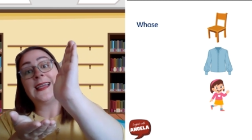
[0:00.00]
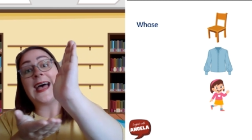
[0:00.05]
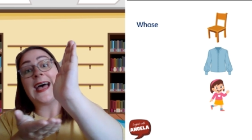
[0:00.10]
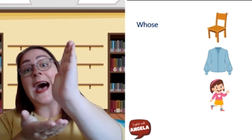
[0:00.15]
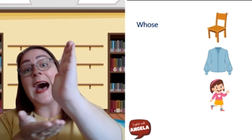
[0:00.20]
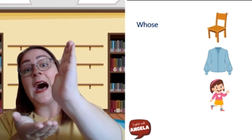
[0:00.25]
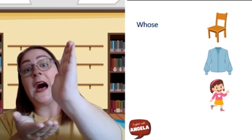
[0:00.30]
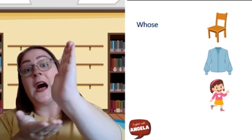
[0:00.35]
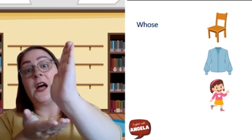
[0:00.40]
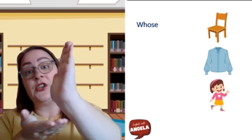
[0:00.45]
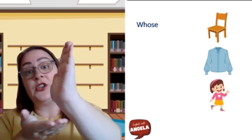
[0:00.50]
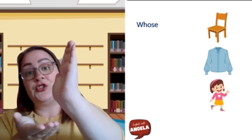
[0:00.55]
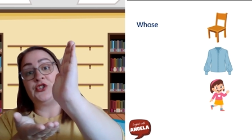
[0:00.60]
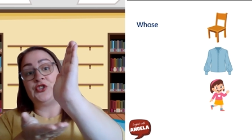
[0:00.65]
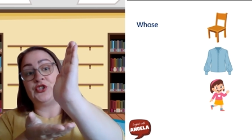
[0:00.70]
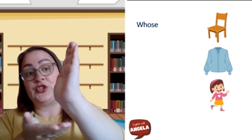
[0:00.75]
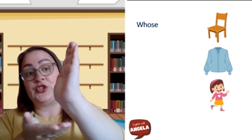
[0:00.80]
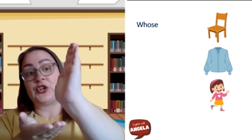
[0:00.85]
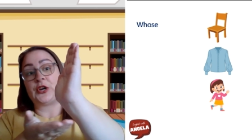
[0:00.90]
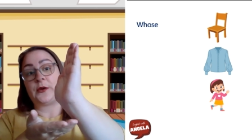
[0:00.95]

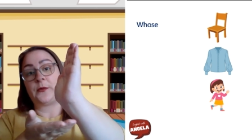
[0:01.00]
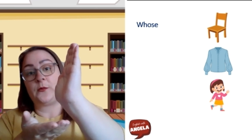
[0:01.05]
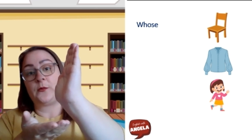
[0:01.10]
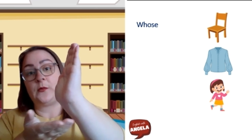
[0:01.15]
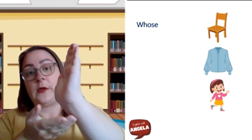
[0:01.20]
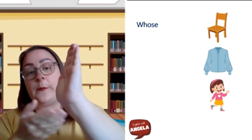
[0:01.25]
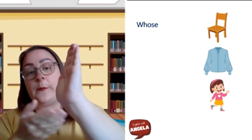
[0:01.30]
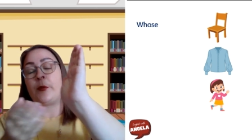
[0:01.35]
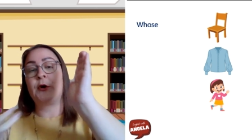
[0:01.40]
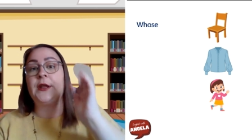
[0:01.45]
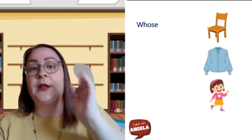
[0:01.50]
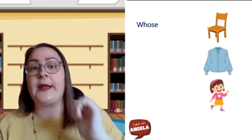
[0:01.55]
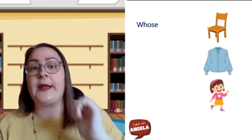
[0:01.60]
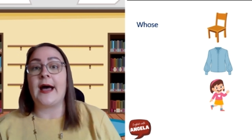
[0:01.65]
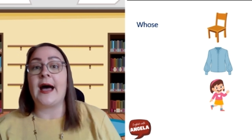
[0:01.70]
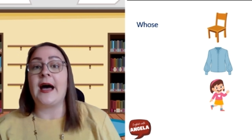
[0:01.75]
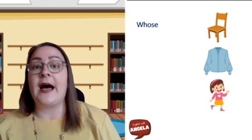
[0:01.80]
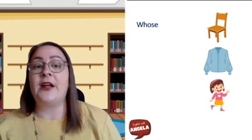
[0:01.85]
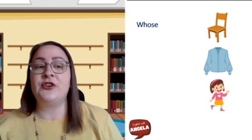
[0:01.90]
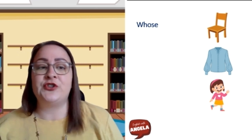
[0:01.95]
Under. We put it
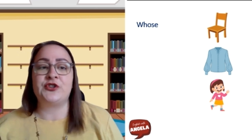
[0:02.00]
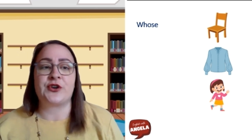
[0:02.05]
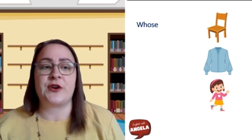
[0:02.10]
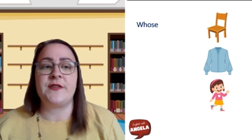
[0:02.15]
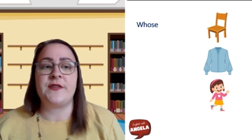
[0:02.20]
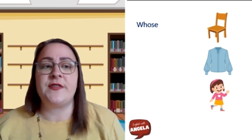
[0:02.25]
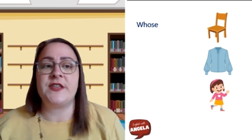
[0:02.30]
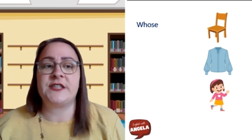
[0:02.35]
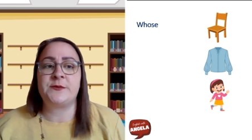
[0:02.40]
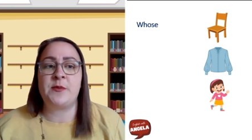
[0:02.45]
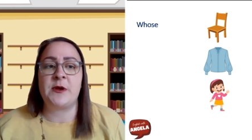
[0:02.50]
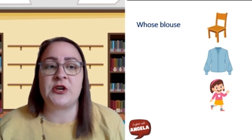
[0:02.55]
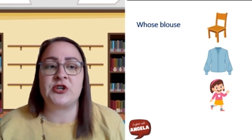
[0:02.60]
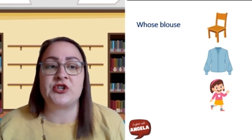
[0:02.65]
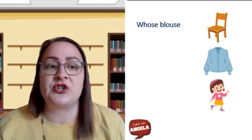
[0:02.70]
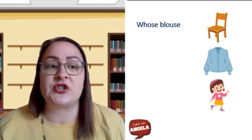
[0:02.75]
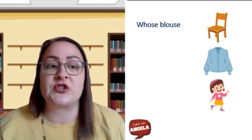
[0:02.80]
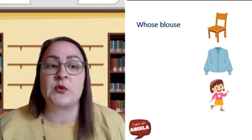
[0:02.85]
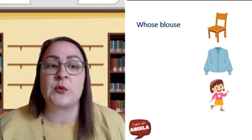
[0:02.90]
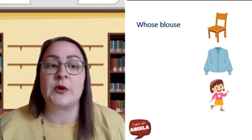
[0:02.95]
under in this
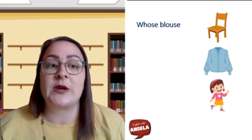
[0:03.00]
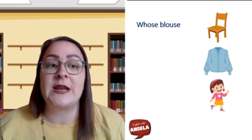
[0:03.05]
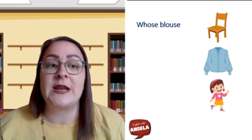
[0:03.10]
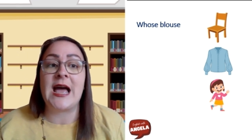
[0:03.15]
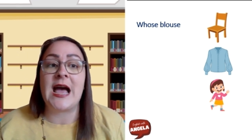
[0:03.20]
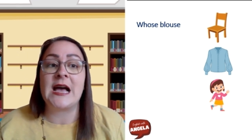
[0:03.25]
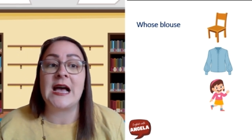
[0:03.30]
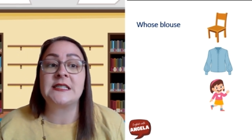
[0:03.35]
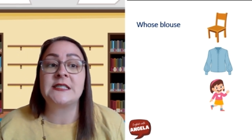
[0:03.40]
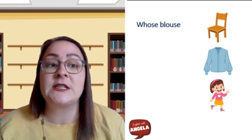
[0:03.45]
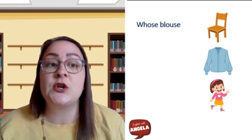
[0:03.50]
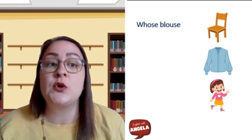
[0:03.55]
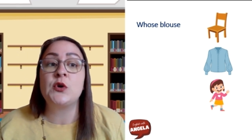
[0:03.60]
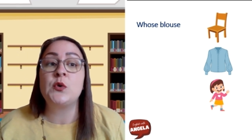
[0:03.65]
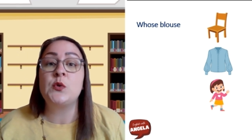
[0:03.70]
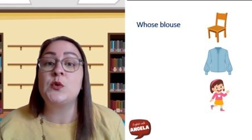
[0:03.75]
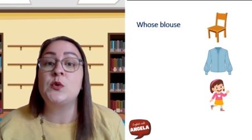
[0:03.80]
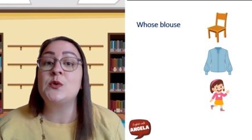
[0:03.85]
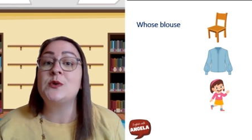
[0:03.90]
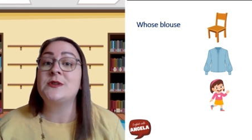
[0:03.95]
picture. So we're going to ask
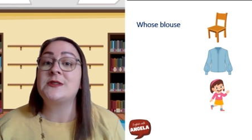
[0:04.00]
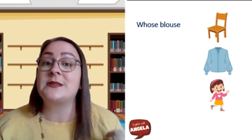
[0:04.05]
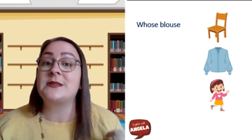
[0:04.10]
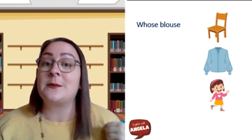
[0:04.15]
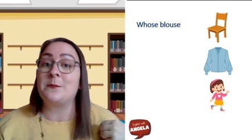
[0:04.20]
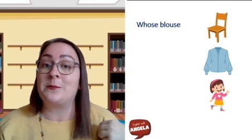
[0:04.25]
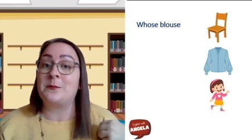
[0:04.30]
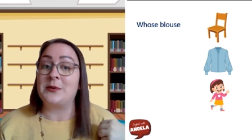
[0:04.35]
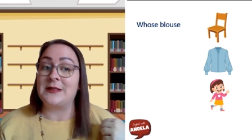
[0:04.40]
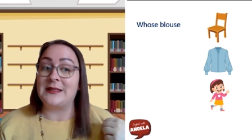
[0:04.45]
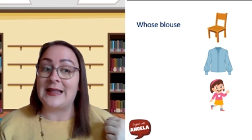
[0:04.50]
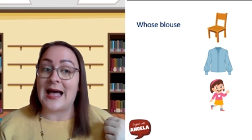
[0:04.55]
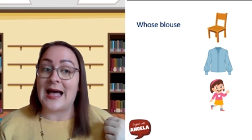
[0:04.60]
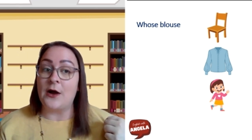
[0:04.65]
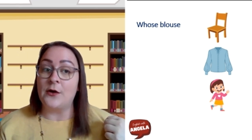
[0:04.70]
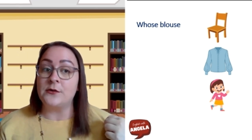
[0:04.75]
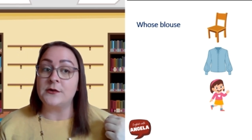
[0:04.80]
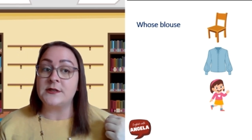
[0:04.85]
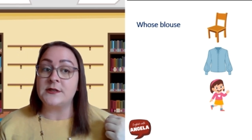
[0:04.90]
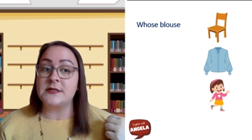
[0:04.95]
whose
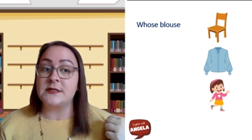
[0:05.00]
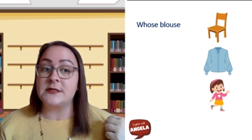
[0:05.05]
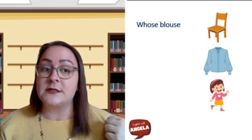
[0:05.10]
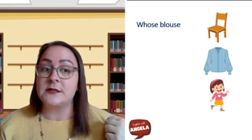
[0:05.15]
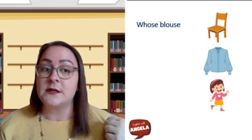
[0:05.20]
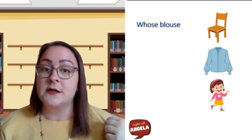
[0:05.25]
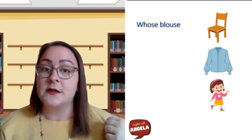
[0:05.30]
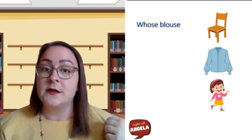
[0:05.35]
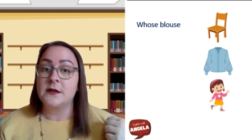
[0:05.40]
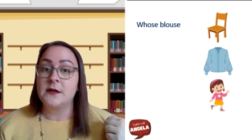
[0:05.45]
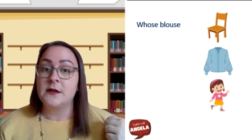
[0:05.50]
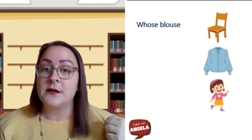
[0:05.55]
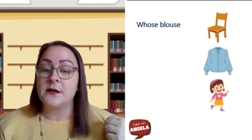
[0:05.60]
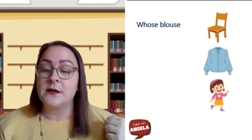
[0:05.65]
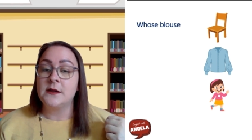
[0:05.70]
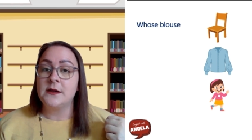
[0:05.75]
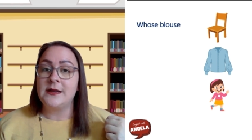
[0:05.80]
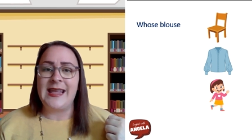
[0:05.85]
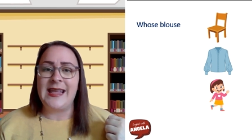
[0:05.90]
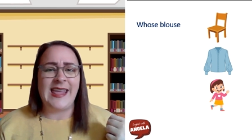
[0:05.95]
blouse
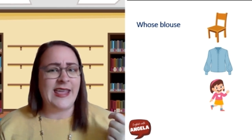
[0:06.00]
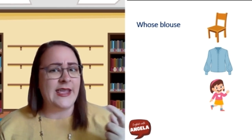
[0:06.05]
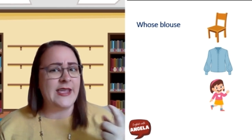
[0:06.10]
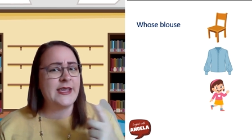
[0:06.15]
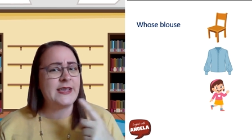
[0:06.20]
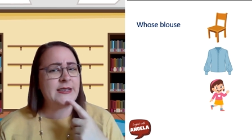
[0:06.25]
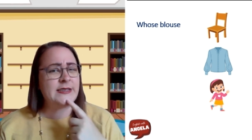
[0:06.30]
is?